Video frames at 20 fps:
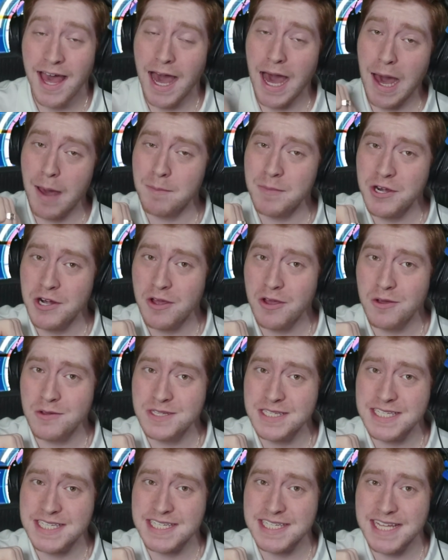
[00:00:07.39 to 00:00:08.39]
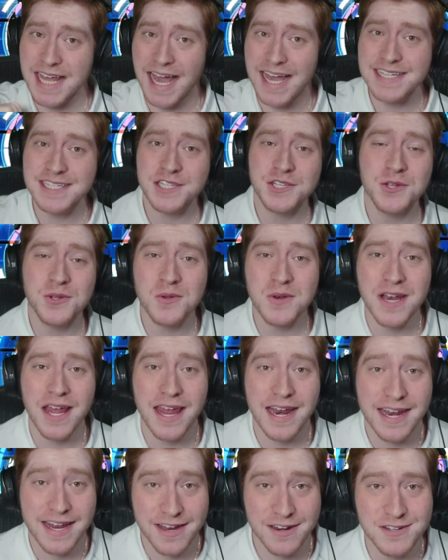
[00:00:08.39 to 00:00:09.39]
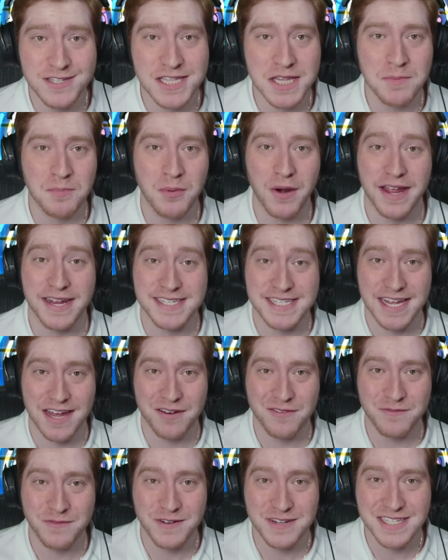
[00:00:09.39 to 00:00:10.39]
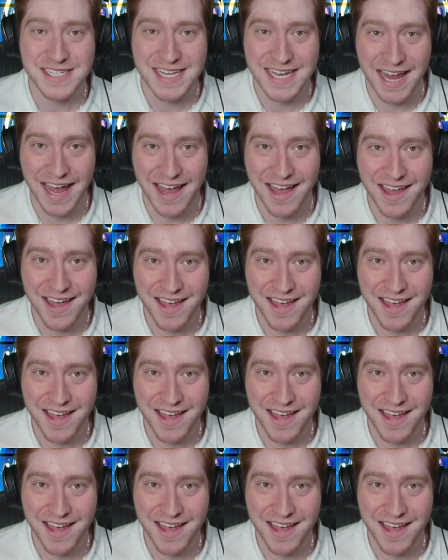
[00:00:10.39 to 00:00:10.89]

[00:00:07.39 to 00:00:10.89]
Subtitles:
I'm your host Skytoon, and here's the breakdown for today.